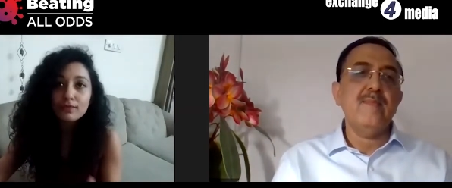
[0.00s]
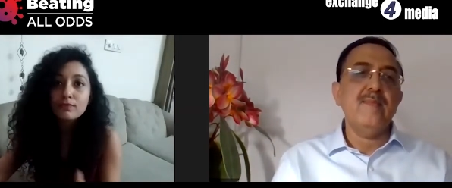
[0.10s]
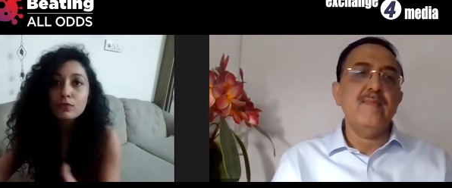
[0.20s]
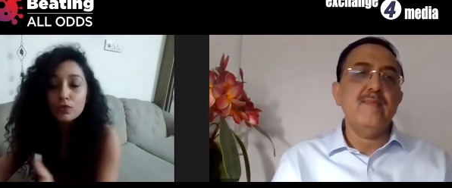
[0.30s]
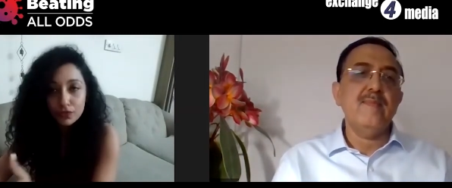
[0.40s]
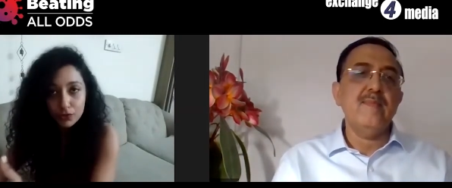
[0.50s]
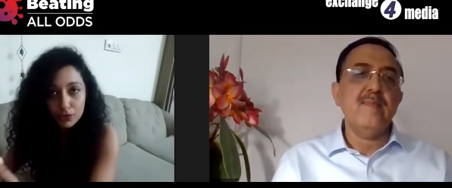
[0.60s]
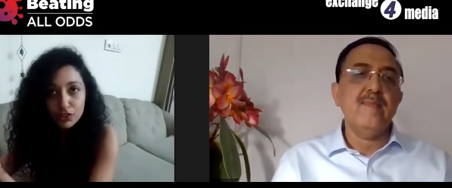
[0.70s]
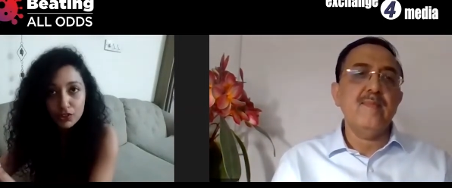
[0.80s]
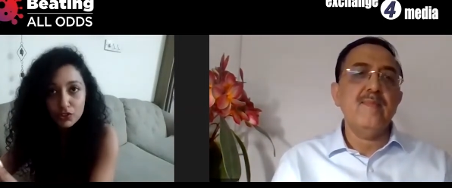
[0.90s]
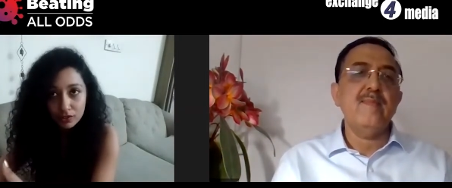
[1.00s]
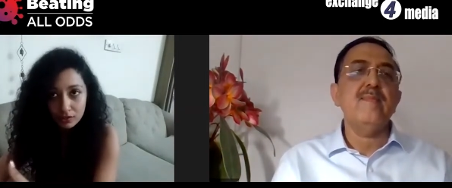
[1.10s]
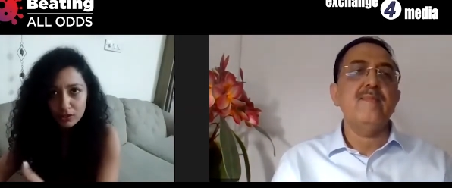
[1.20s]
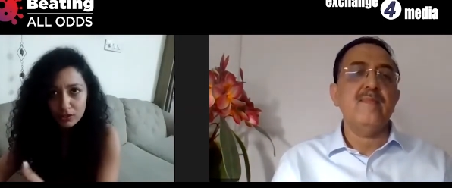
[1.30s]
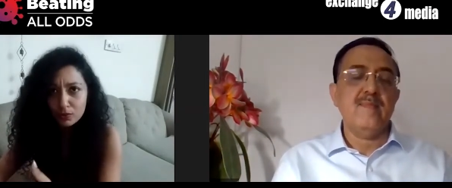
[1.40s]
Speaker 1: moved to digital,
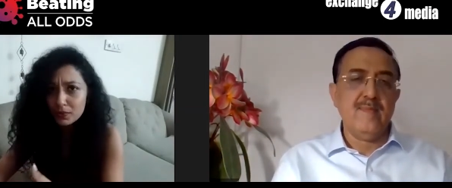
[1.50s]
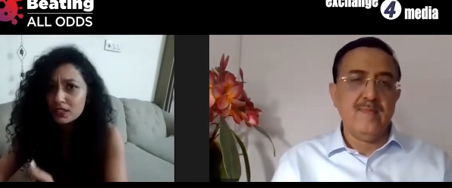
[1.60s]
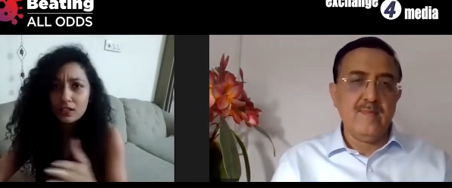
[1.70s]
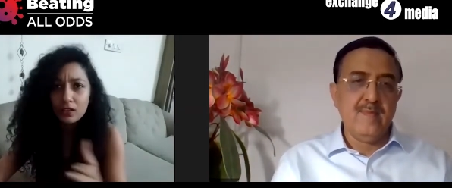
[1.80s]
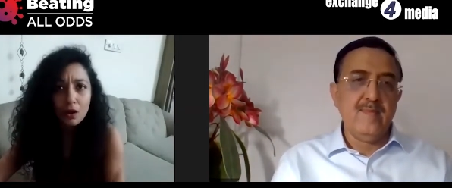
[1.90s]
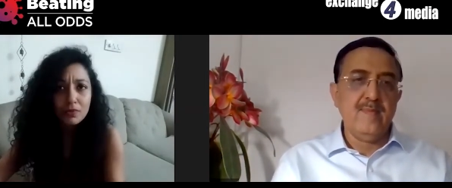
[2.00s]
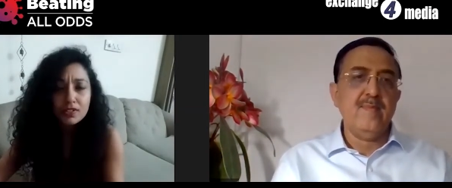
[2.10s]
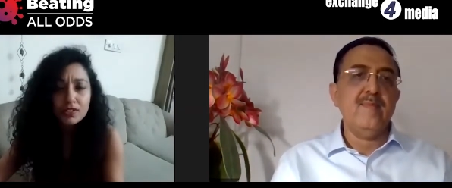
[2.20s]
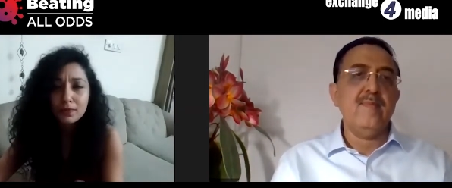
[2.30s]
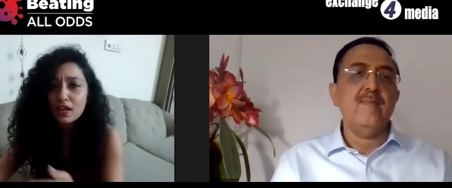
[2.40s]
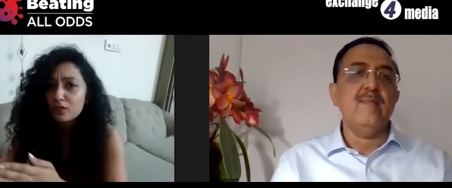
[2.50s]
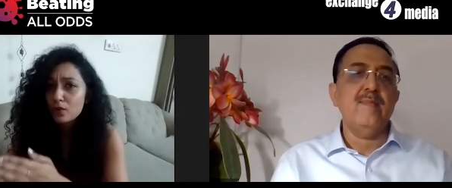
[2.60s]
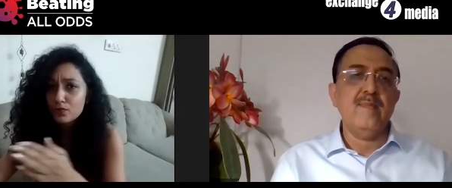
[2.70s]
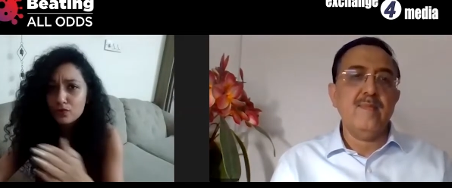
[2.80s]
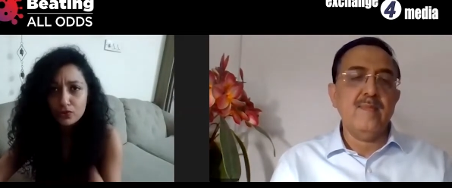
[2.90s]
you know, be it e-commerce
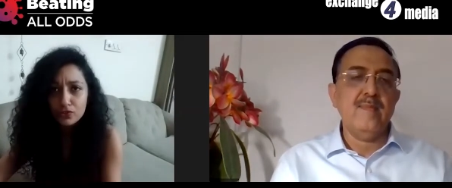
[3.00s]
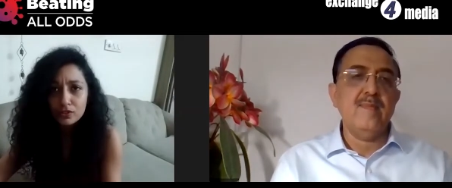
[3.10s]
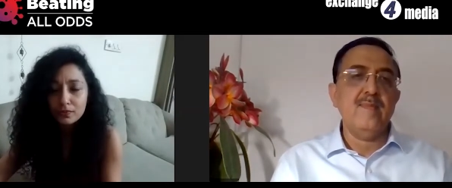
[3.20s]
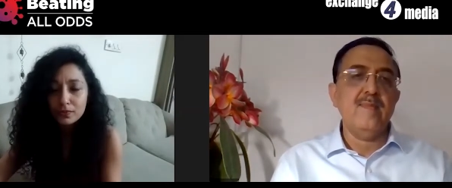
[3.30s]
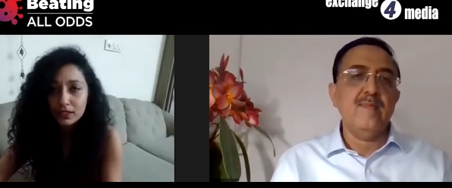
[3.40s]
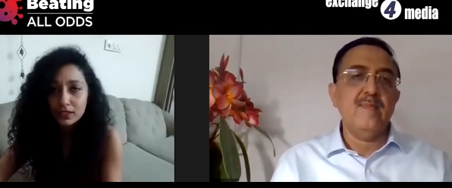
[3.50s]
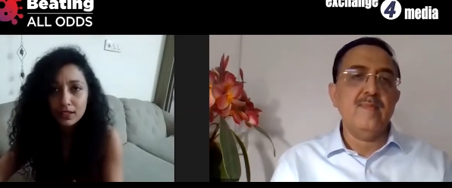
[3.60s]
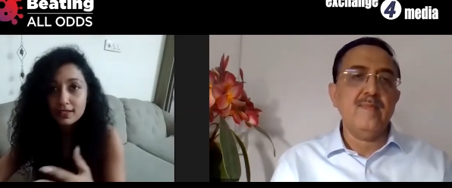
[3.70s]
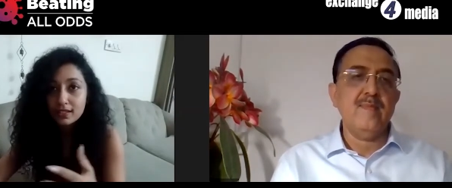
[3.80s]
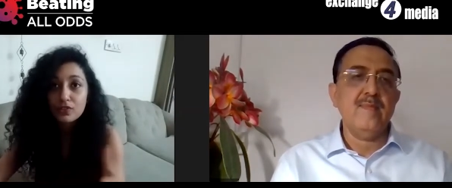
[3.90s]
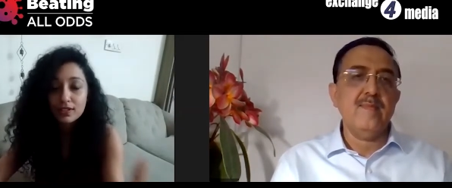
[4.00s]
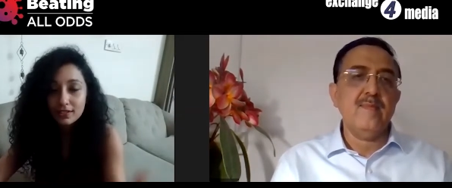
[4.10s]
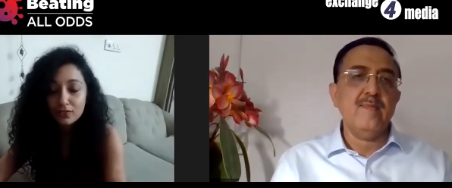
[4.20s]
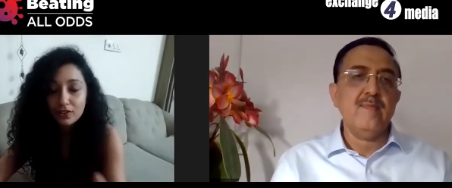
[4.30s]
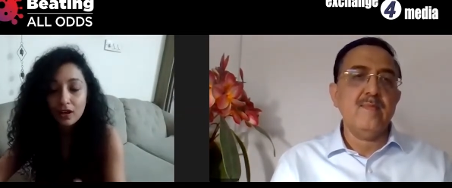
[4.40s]
platforms, social media, etc., etc.